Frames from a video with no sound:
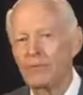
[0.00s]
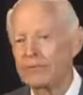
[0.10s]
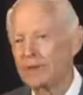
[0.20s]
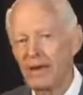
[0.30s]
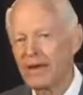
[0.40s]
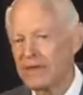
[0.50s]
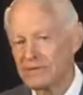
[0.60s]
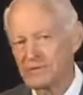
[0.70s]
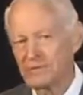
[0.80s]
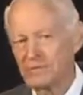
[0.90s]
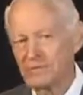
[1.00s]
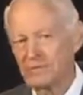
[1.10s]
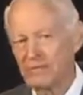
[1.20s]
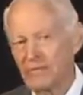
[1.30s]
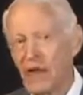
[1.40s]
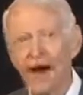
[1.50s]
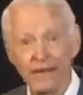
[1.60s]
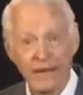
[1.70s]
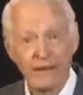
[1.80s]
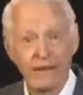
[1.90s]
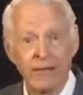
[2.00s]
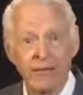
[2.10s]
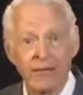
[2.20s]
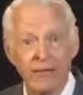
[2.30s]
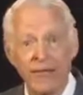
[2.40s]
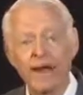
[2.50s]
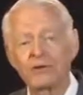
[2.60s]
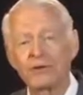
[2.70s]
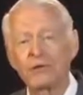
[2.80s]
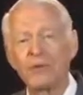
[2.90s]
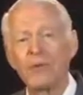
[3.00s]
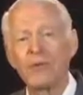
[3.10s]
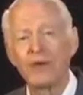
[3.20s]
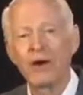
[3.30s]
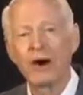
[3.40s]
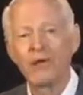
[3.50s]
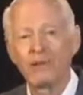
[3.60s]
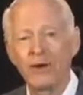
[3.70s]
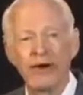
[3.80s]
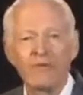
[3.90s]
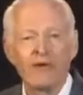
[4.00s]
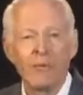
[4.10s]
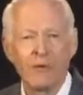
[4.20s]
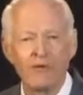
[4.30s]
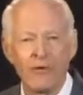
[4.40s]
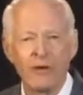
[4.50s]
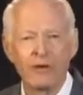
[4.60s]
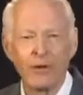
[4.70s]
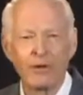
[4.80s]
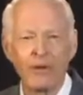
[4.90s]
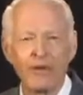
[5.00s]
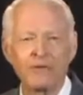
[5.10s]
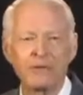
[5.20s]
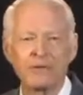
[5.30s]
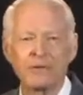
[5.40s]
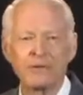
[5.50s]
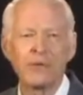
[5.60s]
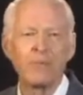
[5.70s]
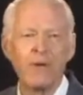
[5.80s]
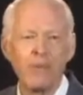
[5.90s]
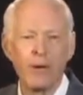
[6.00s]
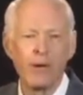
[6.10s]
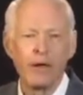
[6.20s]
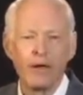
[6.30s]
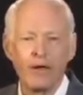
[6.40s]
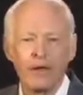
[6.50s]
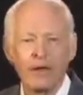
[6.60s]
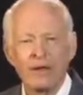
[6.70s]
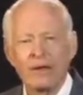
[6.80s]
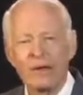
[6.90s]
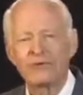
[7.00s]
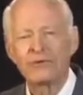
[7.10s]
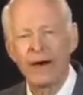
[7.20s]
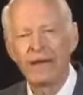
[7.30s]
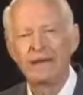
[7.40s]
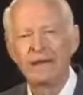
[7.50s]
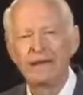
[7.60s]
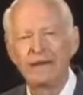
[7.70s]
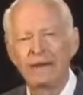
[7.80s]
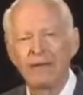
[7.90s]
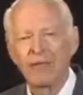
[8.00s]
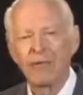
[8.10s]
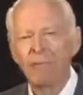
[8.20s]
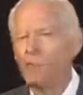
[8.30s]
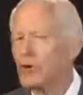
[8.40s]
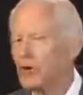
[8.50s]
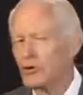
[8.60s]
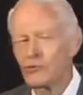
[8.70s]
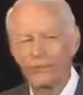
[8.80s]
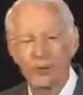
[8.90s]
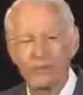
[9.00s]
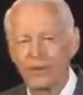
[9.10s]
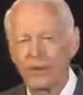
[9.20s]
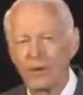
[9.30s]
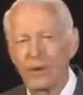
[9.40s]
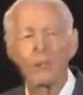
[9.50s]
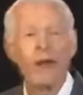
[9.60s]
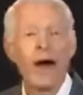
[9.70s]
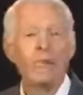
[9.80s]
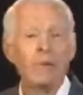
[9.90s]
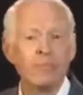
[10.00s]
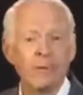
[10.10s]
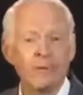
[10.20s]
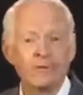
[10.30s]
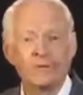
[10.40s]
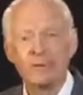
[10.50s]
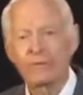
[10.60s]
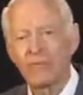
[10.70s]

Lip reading: I was amazed. I did. I took them up on the offer. I've never been afraid to go places and meet people. And so I did. Beautiful. Private beach.